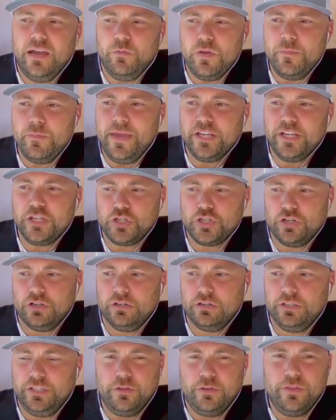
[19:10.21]
and we make
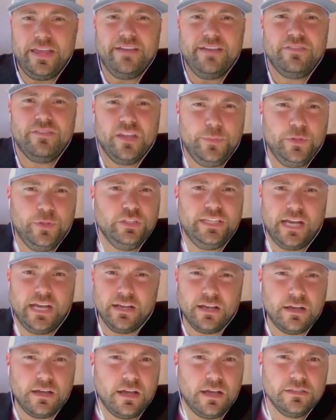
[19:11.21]
sure, they have the ability
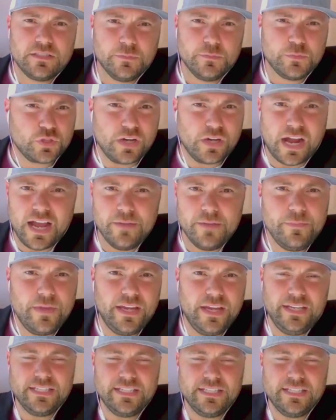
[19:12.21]
to unsubscribe.